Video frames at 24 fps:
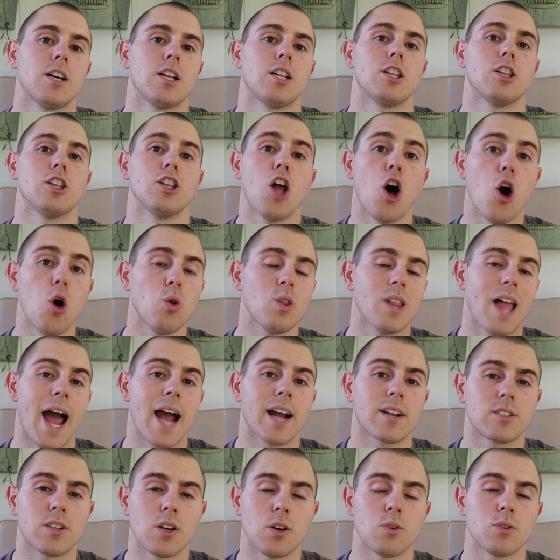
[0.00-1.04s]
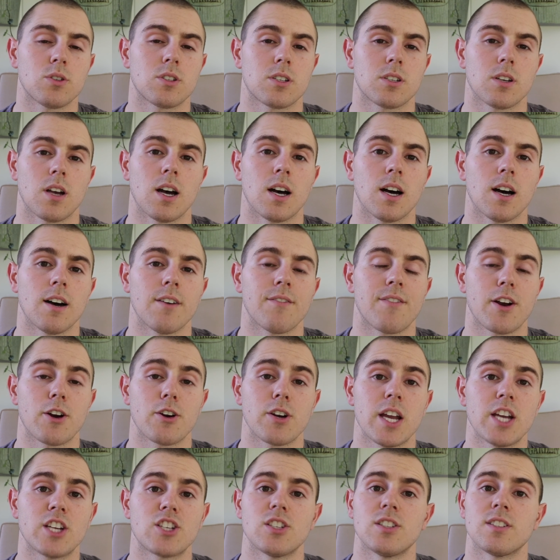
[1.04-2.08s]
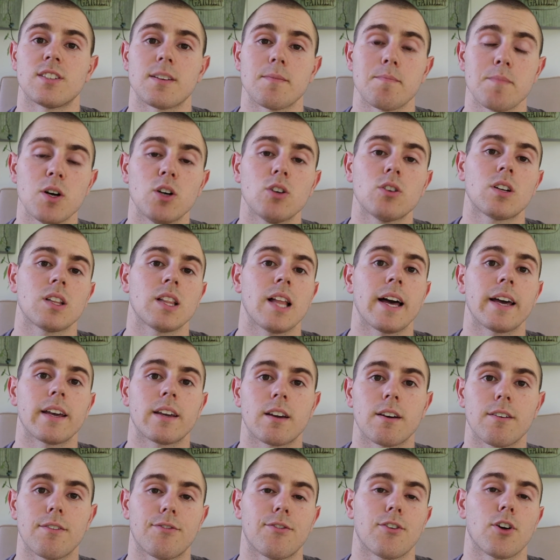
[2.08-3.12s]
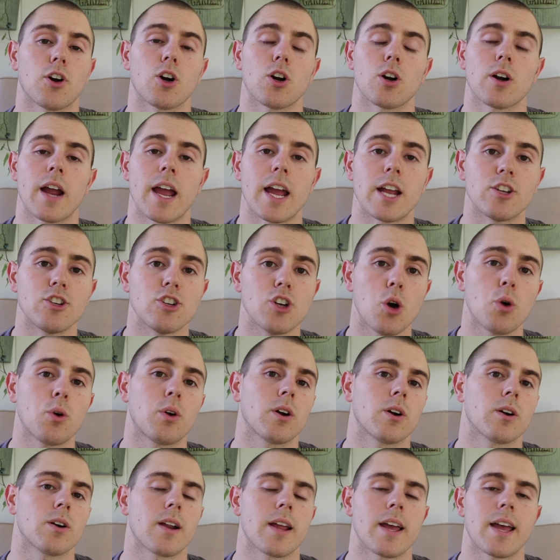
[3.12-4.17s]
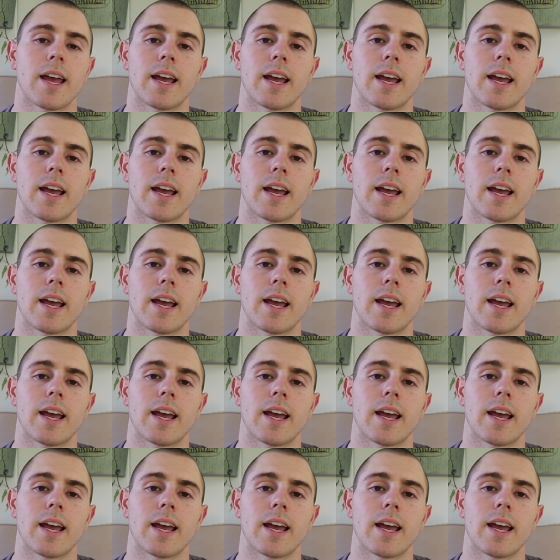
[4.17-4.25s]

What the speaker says: low lactose variations of milk like kefir and yogurt